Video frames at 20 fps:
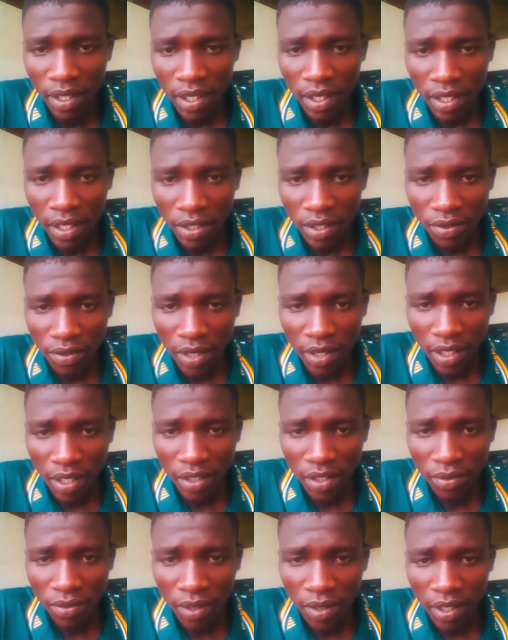You can
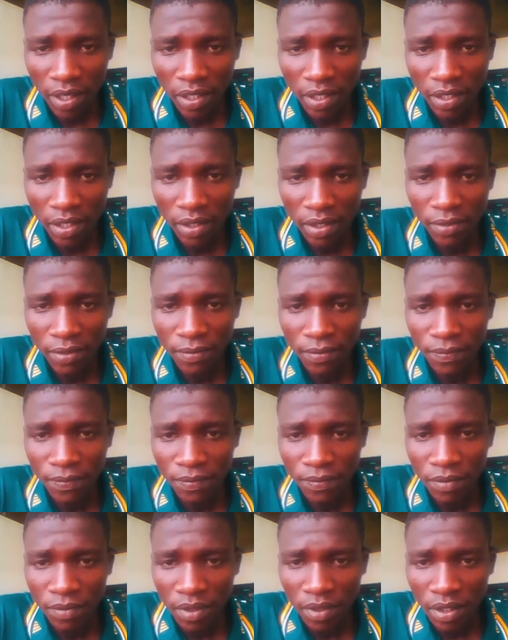equally
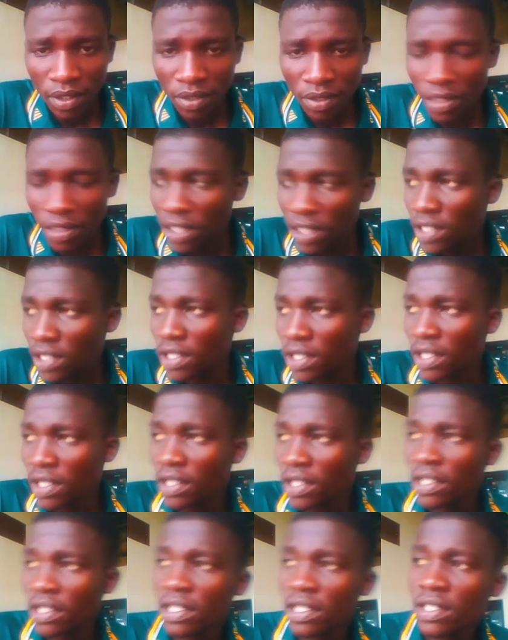translate
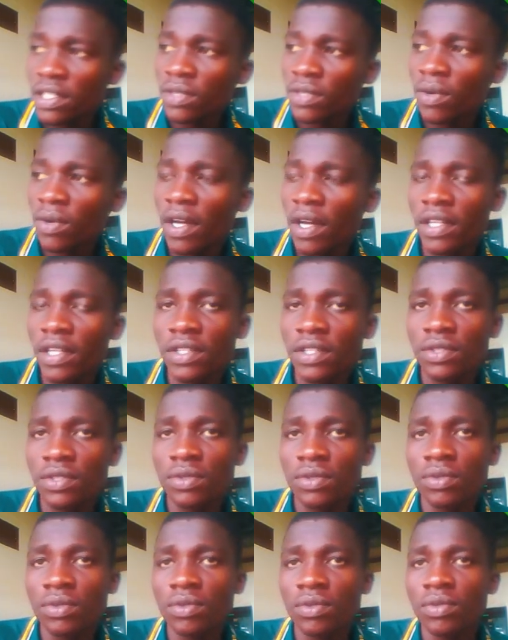this word
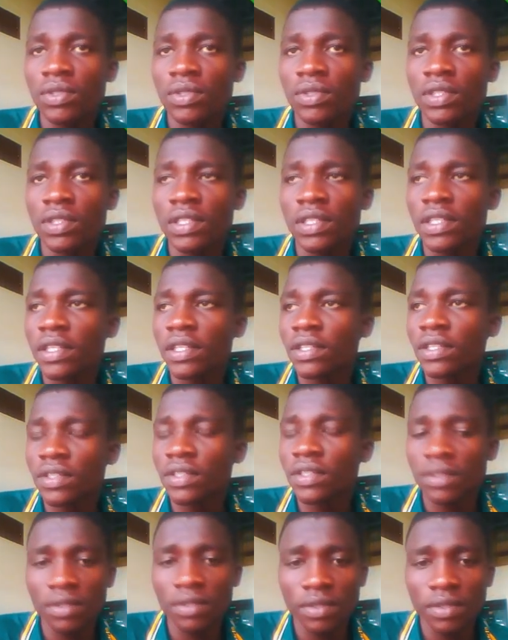to
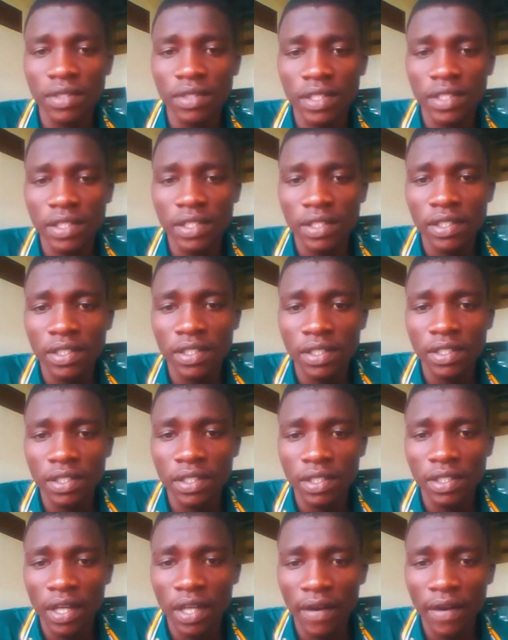the
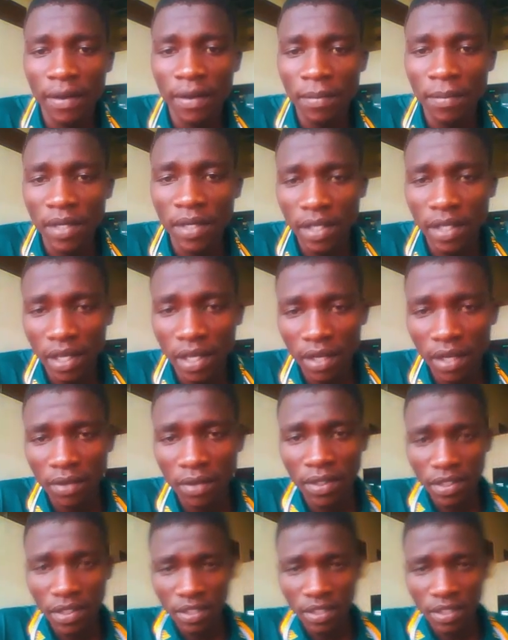Arabic language.